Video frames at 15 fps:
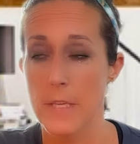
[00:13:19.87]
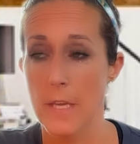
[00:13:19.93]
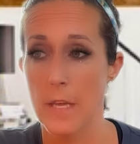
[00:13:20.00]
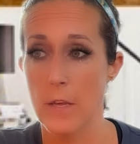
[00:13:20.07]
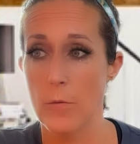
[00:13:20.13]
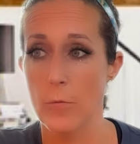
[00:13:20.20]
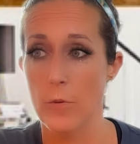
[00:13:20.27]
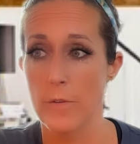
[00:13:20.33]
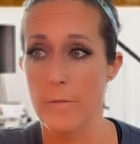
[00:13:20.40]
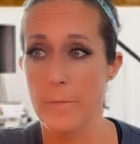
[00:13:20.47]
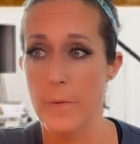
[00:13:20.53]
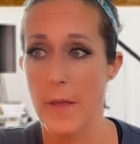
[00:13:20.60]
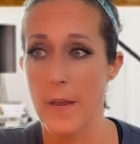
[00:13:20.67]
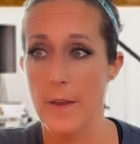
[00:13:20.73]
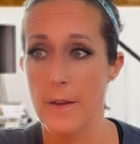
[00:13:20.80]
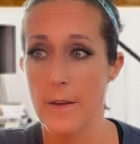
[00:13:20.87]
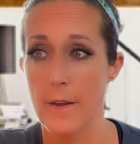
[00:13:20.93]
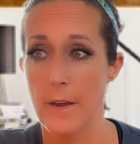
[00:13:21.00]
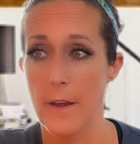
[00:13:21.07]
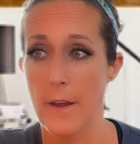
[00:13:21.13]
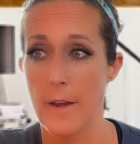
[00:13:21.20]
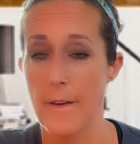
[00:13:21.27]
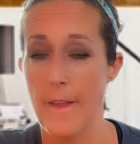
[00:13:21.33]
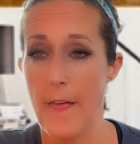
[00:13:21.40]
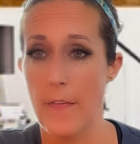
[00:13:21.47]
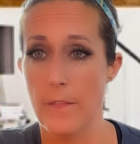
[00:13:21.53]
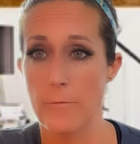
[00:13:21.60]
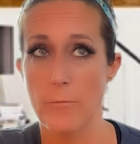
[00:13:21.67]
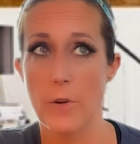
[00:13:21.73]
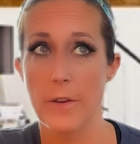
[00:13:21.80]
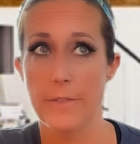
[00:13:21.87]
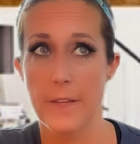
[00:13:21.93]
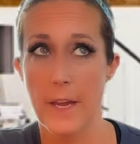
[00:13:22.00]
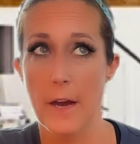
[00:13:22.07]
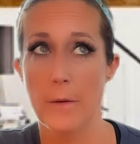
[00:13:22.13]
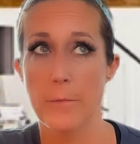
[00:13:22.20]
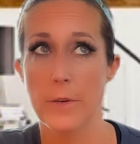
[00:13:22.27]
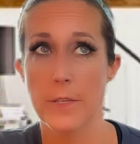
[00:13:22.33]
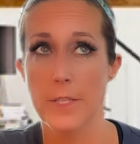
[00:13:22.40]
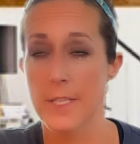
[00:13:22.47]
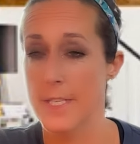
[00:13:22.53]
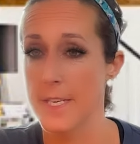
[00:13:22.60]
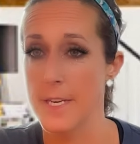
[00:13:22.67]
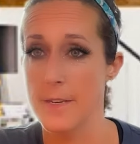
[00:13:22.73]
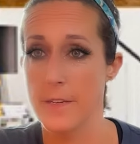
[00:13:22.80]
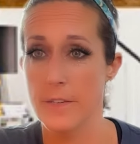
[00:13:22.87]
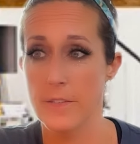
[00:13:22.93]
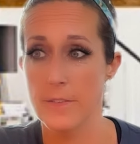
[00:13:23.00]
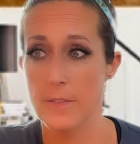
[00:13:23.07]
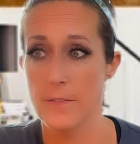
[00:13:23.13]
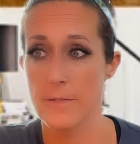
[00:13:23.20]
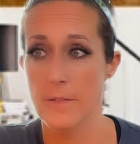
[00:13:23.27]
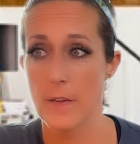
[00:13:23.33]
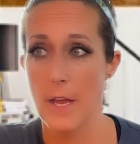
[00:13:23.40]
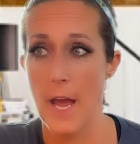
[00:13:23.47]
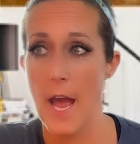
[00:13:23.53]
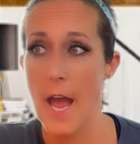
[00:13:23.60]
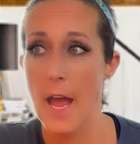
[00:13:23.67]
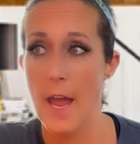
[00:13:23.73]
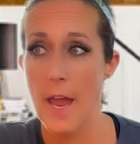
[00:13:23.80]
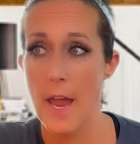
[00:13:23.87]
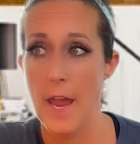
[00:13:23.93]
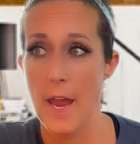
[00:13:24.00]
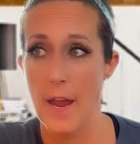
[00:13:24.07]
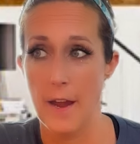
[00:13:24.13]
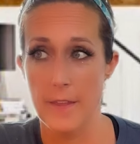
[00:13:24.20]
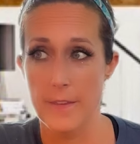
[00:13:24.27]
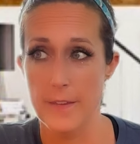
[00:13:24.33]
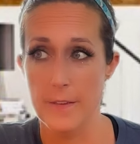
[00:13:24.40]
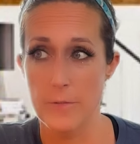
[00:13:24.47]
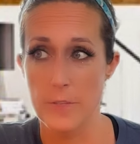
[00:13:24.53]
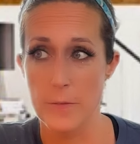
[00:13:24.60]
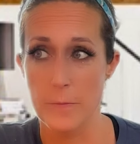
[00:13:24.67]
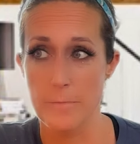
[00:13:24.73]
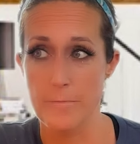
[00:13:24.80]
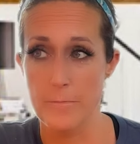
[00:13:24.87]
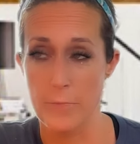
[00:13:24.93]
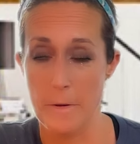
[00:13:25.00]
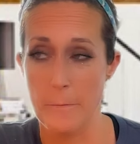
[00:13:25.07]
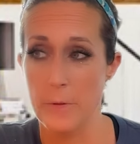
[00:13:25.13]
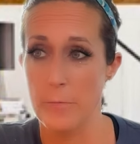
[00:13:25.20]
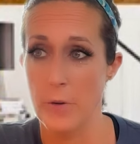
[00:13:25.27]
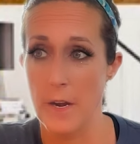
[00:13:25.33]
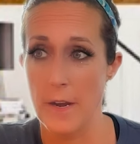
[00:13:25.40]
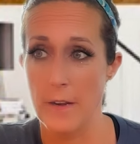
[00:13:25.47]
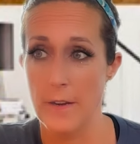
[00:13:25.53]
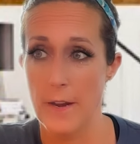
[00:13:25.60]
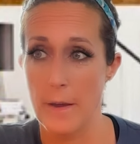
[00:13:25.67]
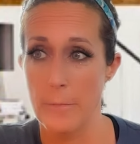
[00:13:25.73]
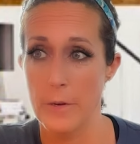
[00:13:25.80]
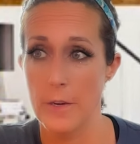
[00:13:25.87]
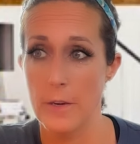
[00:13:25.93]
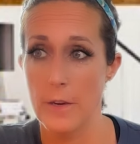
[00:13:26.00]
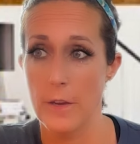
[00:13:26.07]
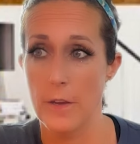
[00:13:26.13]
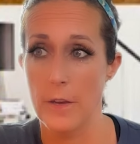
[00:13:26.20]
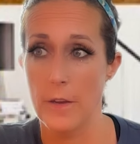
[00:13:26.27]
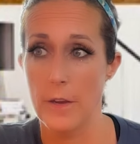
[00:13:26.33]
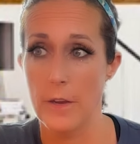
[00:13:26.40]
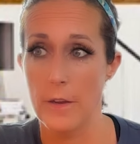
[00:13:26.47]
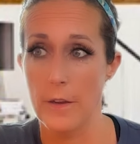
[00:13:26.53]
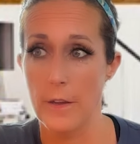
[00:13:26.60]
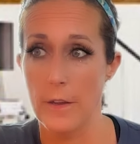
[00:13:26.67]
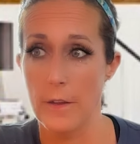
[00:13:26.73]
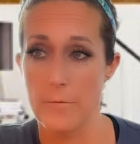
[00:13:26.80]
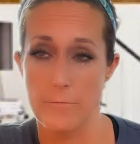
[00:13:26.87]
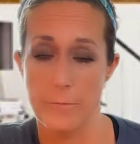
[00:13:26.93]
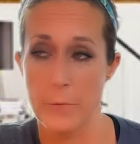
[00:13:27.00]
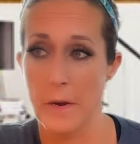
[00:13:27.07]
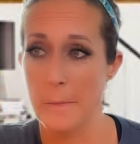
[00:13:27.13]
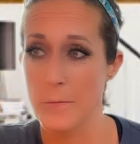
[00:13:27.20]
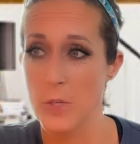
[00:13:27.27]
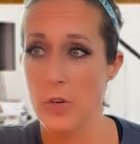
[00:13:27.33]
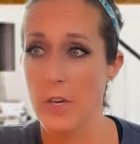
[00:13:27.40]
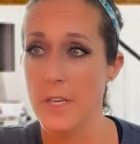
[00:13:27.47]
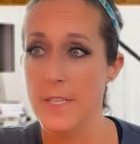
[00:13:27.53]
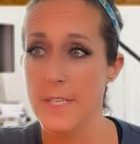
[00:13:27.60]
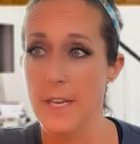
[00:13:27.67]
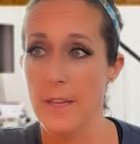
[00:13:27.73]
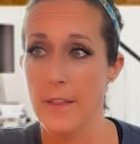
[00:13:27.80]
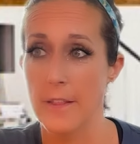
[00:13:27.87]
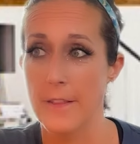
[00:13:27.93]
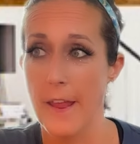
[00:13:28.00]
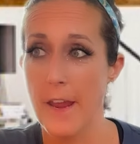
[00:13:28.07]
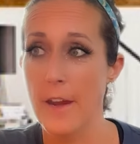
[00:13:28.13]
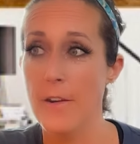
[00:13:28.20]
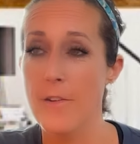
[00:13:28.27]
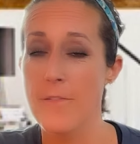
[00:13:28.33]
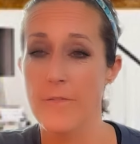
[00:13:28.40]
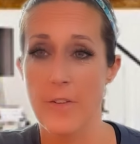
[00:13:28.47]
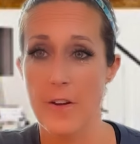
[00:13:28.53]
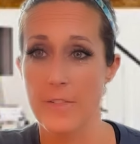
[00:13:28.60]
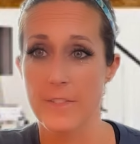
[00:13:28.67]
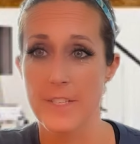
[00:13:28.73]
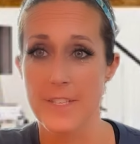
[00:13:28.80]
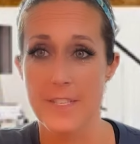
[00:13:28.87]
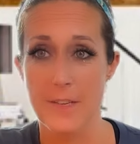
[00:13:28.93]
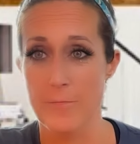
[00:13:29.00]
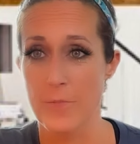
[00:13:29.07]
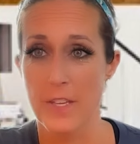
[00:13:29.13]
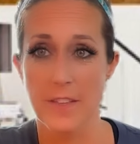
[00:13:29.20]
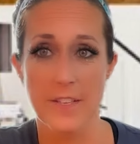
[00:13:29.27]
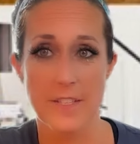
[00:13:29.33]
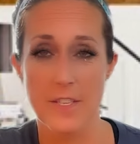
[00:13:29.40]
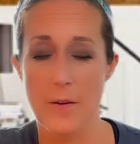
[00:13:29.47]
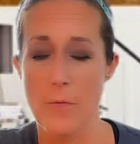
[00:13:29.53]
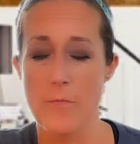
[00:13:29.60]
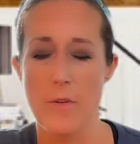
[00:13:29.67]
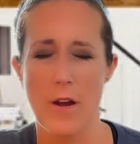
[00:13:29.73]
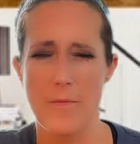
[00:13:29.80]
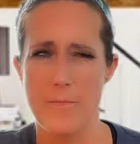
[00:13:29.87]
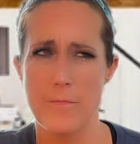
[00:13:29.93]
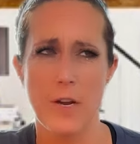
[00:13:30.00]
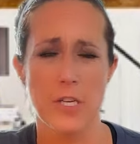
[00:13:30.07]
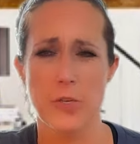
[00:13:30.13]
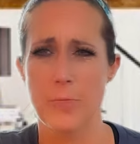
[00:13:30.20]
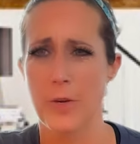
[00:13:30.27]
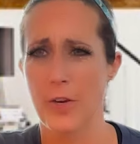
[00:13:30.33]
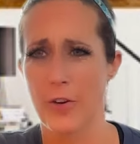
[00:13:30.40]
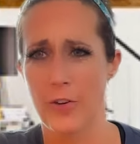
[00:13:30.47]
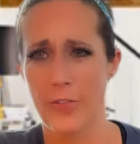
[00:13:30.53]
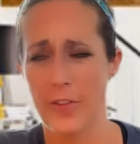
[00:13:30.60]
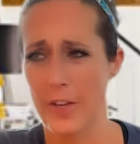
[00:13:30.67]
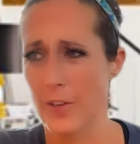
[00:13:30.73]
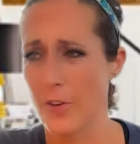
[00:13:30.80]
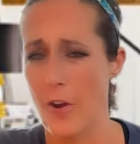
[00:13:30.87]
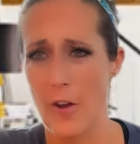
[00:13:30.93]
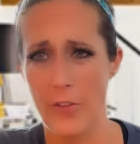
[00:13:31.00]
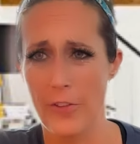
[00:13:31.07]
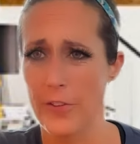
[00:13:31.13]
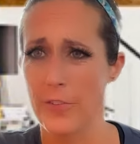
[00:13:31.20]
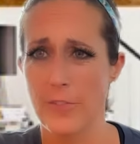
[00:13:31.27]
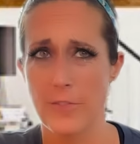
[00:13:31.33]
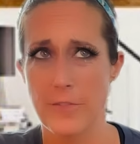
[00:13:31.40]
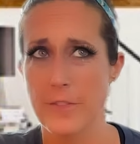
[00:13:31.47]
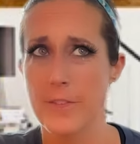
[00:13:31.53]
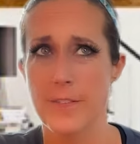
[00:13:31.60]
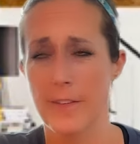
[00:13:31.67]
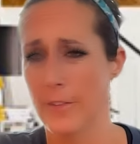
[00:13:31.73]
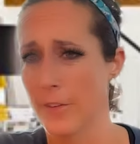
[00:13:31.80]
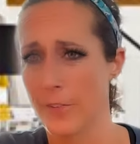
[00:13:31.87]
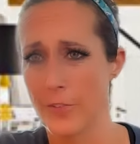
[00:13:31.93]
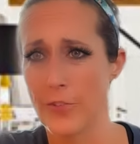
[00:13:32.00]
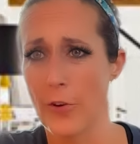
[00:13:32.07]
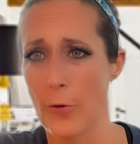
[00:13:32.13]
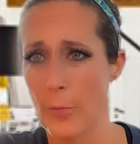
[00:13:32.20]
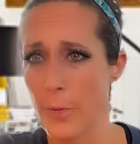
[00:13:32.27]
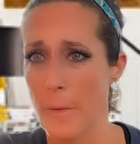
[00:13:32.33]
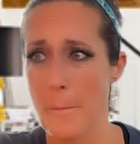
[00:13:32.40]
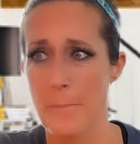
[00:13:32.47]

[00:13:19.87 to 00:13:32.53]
it would have been one of the Alberts senior. I think it was probably Brian Albert, perhaps Chris. They are involved in something that's much bigger than Colin dealing dope.